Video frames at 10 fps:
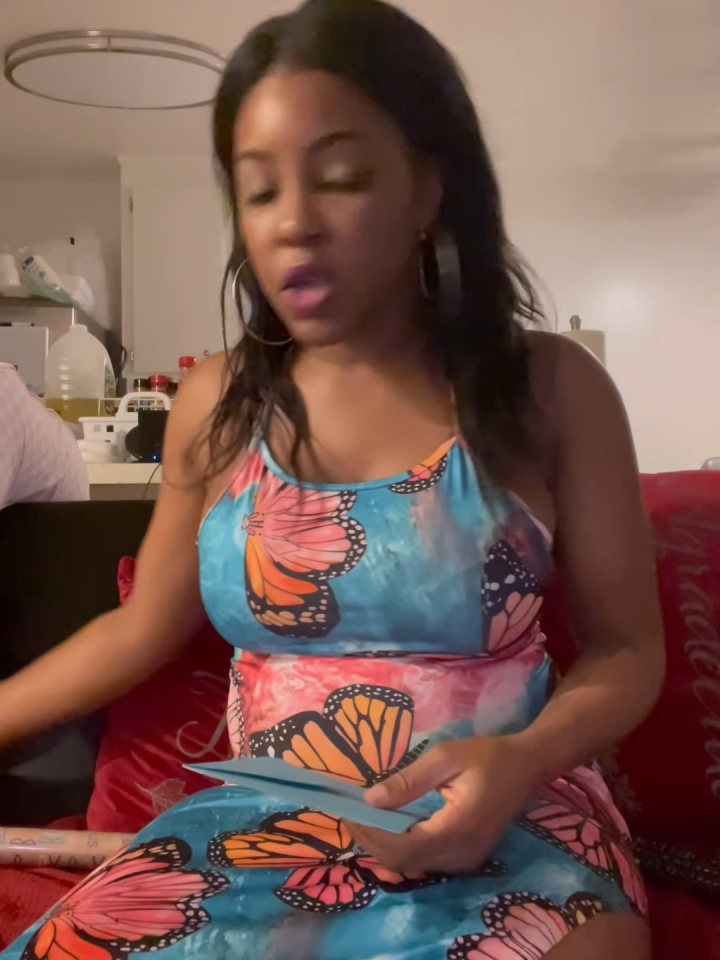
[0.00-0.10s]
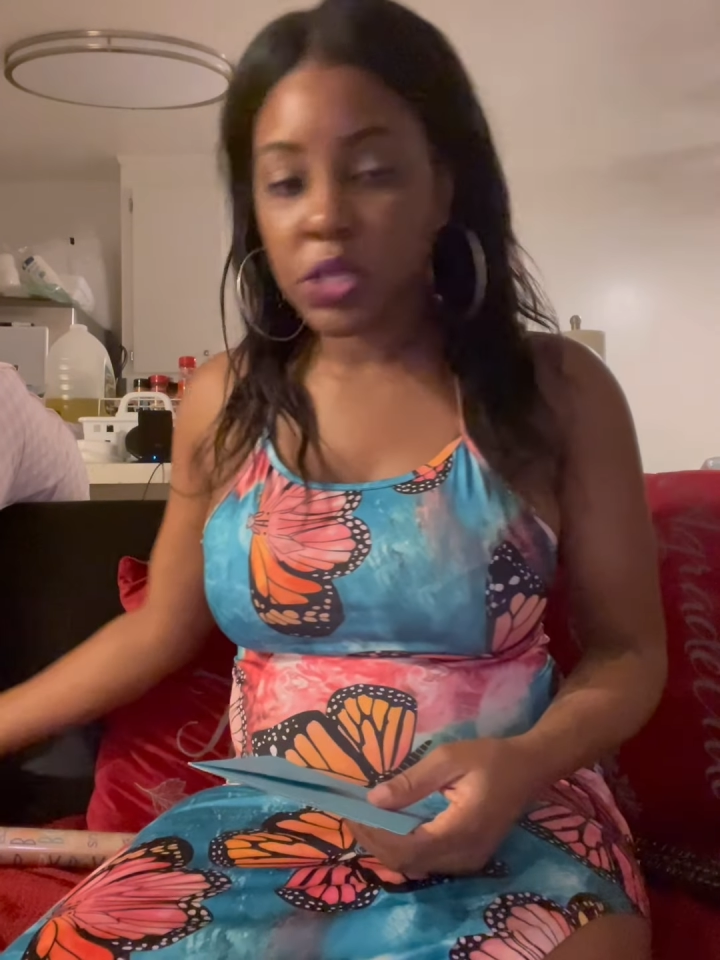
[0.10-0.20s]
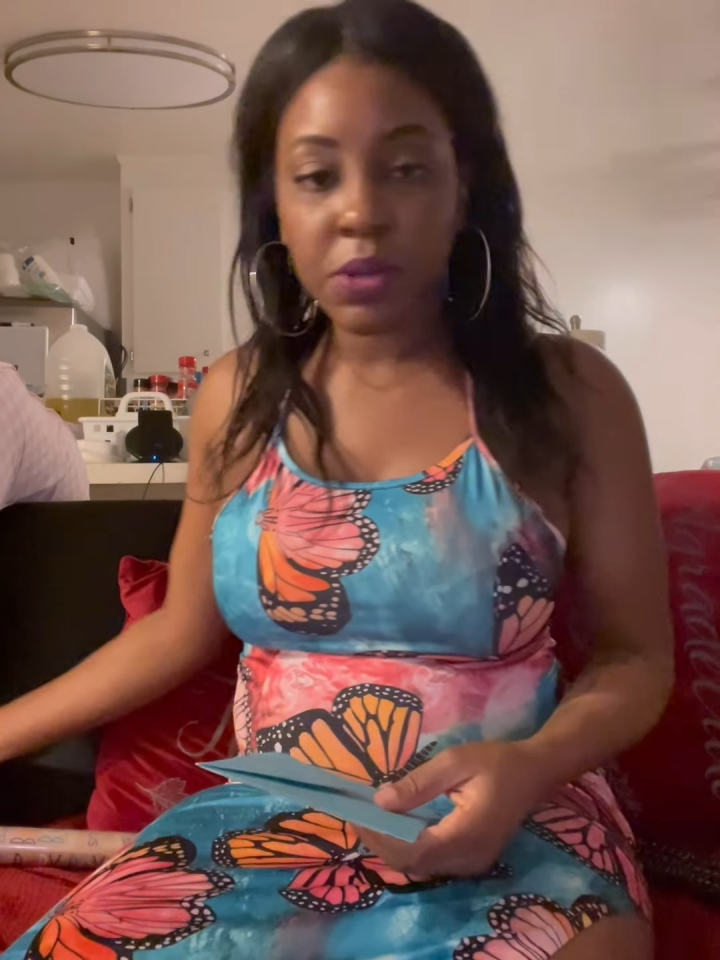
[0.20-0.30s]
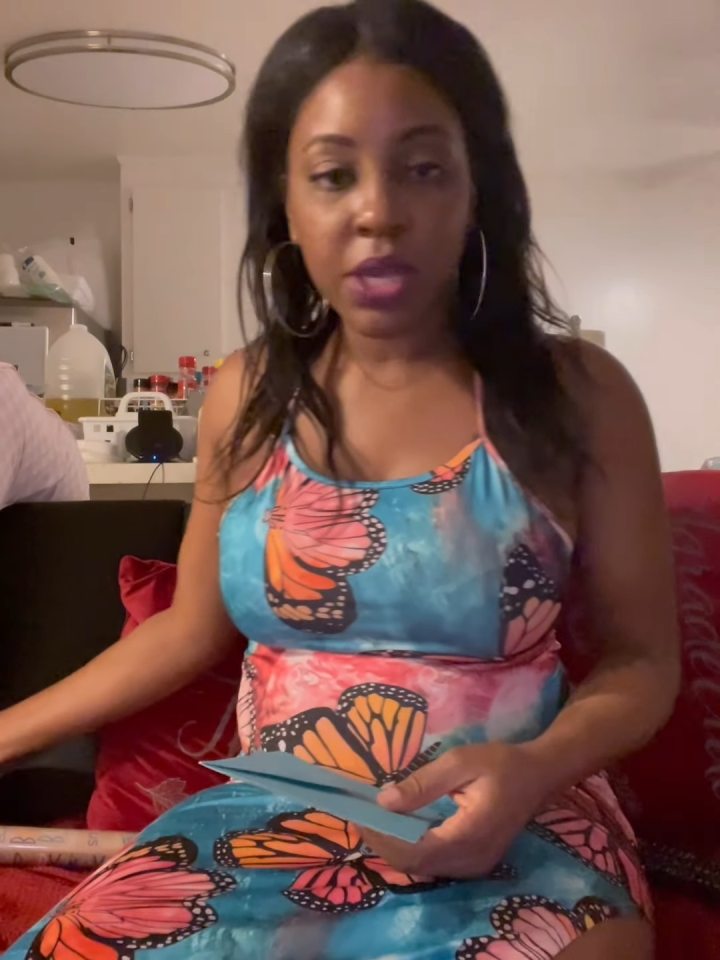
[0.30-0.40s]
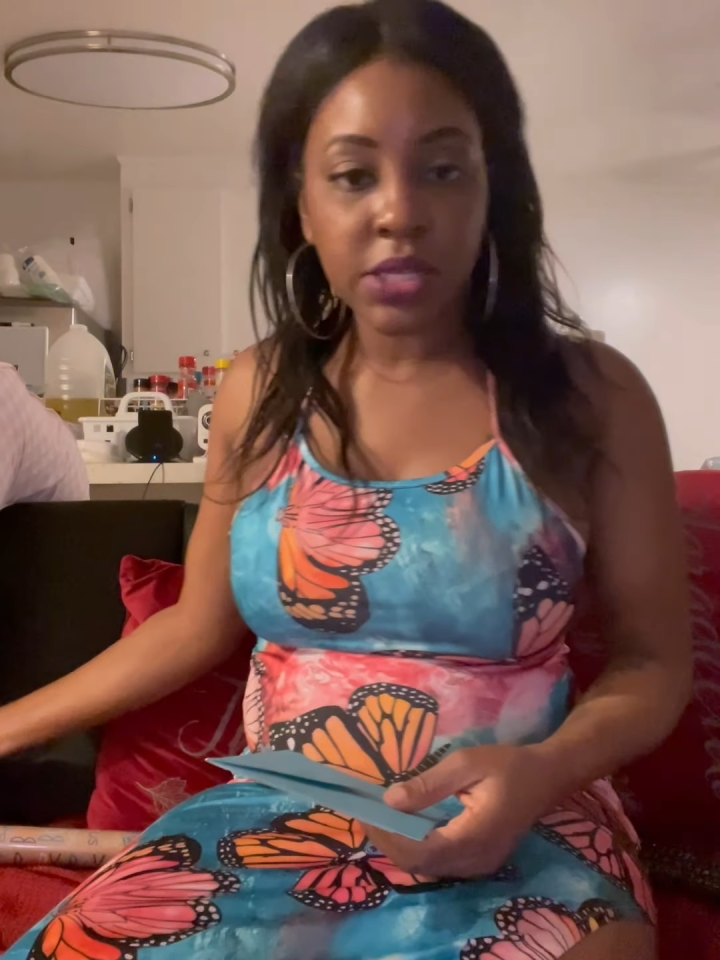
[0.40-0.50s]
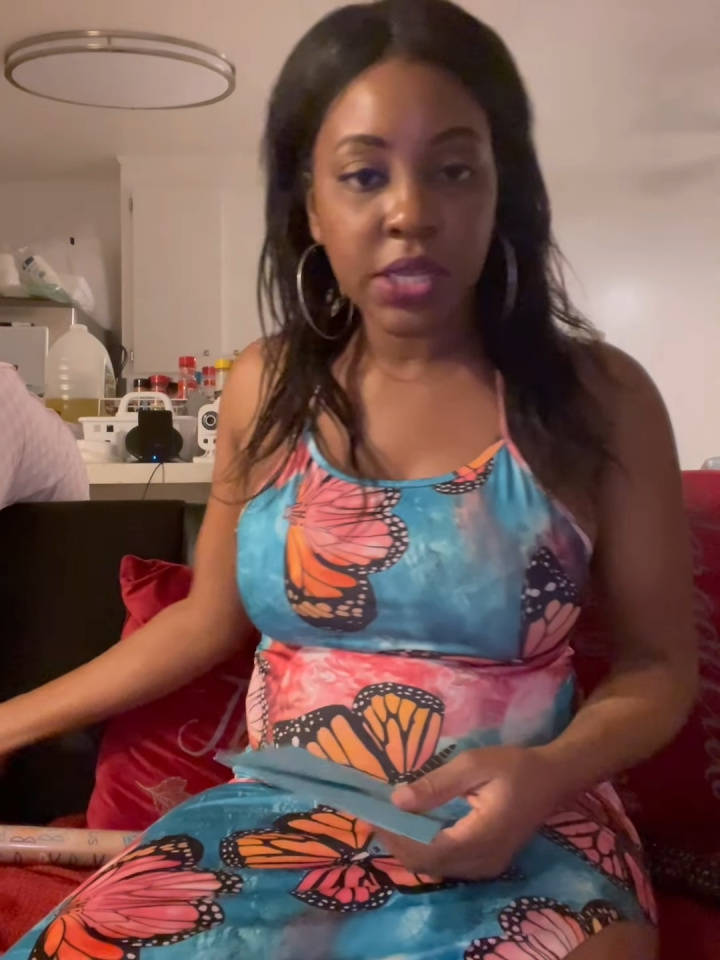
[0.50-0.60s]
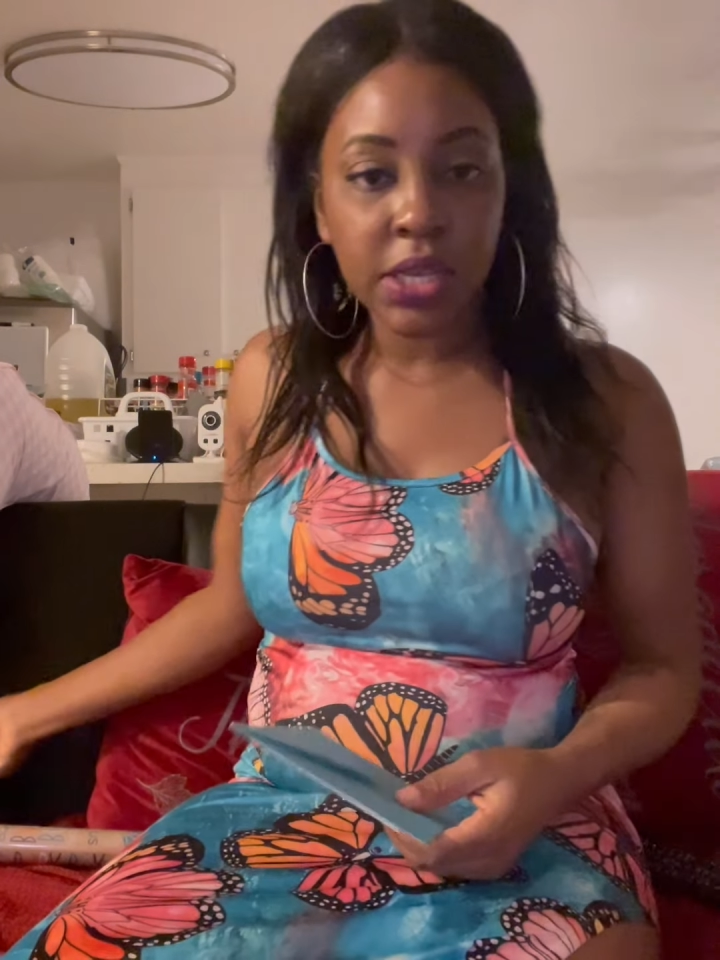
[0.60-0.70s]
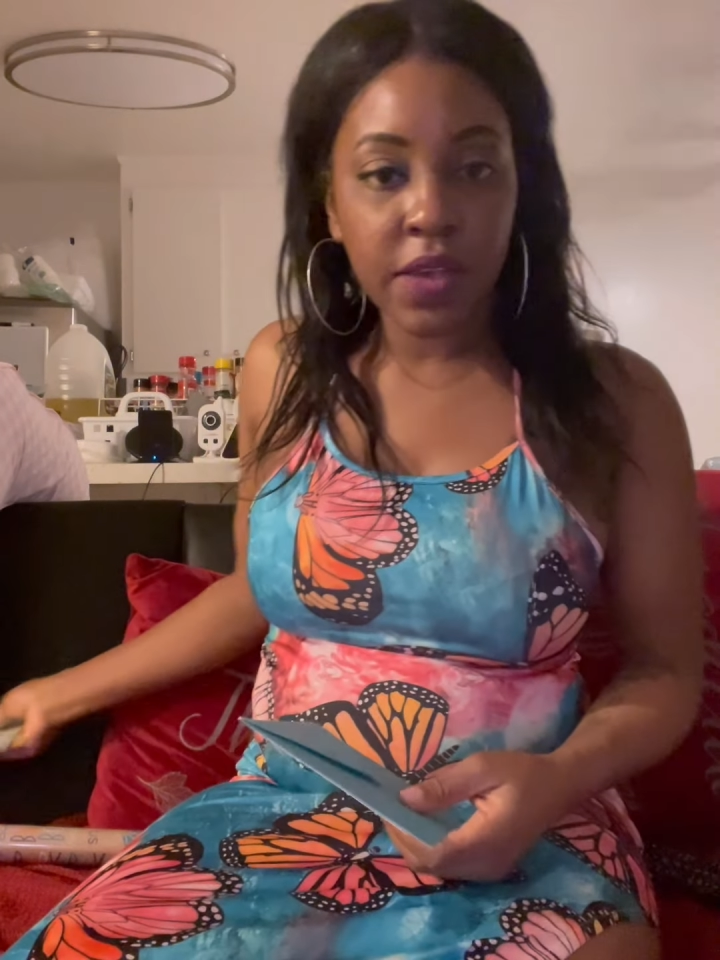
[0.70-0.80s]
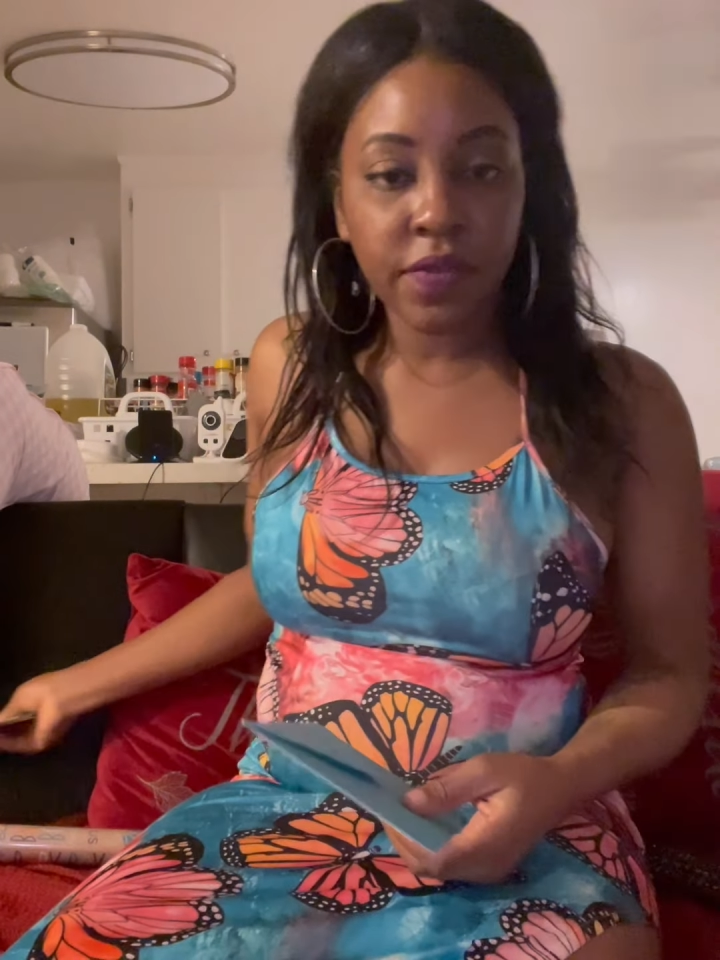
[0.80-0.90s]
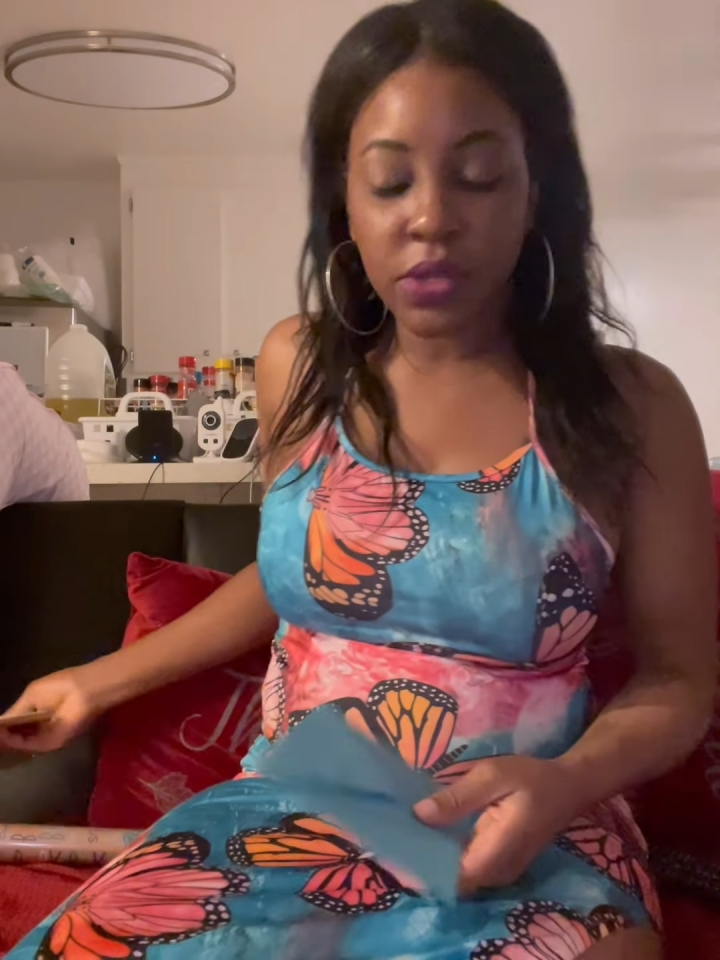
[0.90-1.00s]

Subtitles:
because the gifts